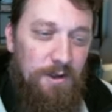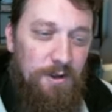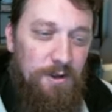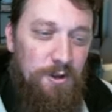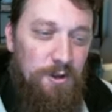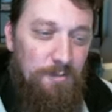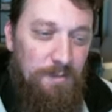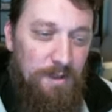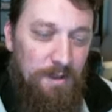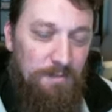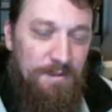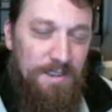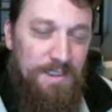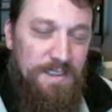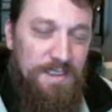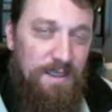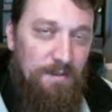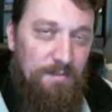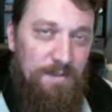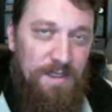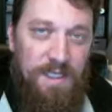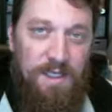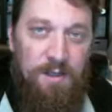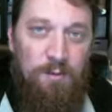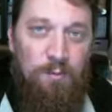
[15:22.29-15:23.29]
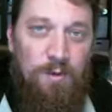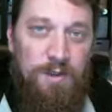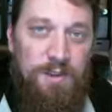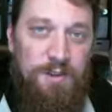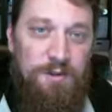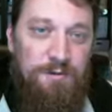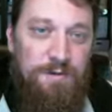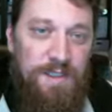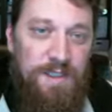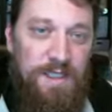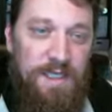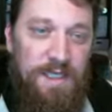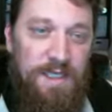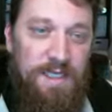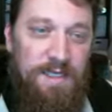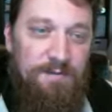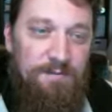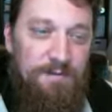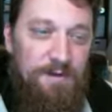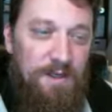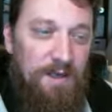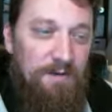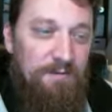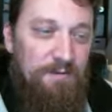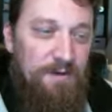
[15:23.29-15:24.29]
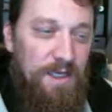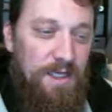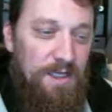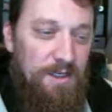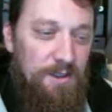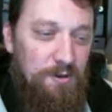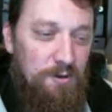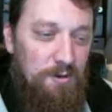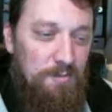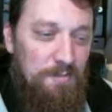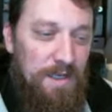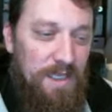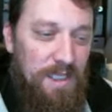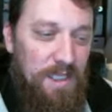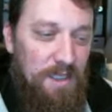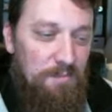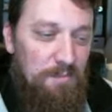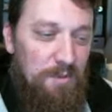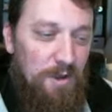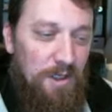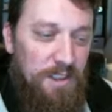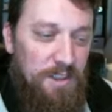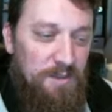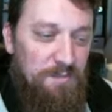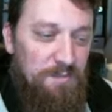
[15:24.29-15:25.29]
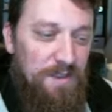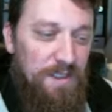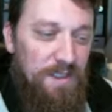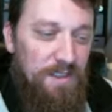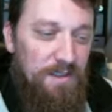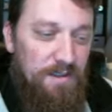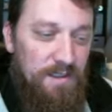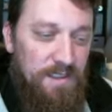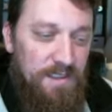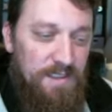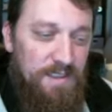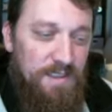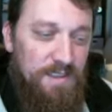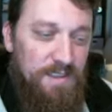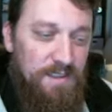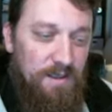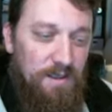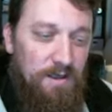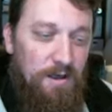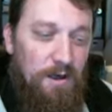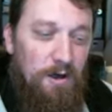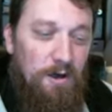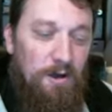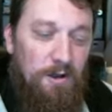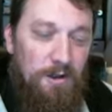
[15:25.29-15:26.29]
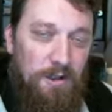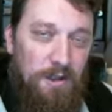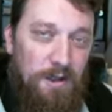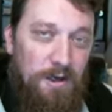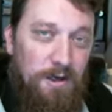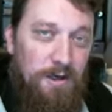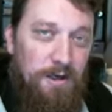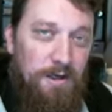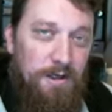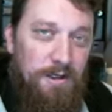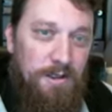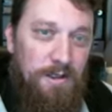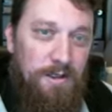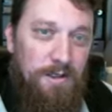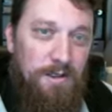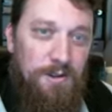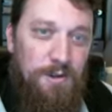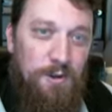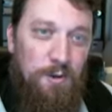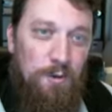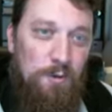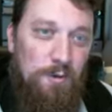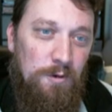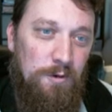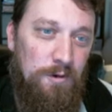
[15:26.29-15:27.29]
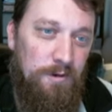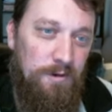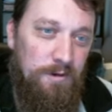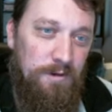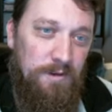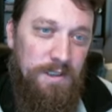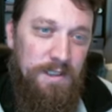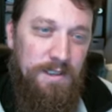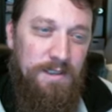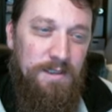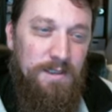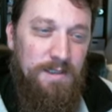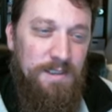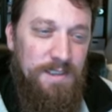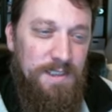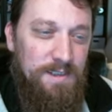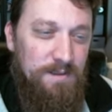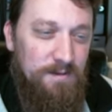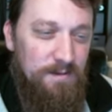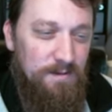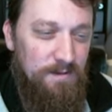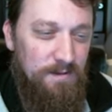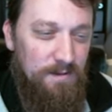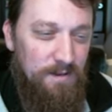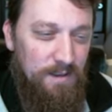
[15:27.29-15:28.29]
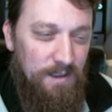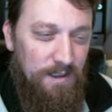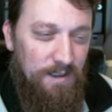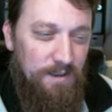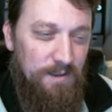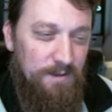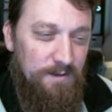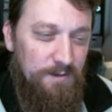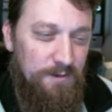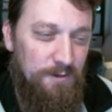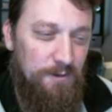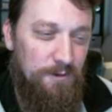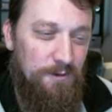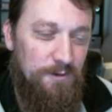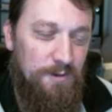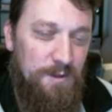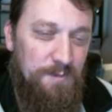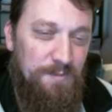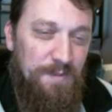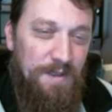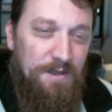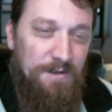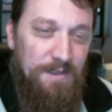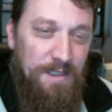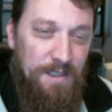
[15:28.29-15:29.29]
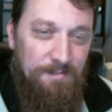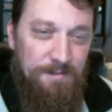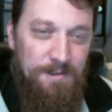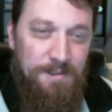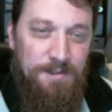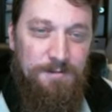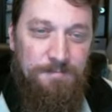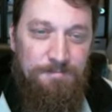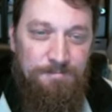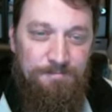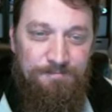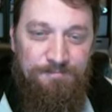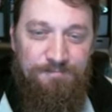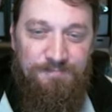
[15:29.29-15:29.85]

You'll be able to summon in what you need if you, if you got to do a melee punch, but this is all on your endless, uh, your spell damage.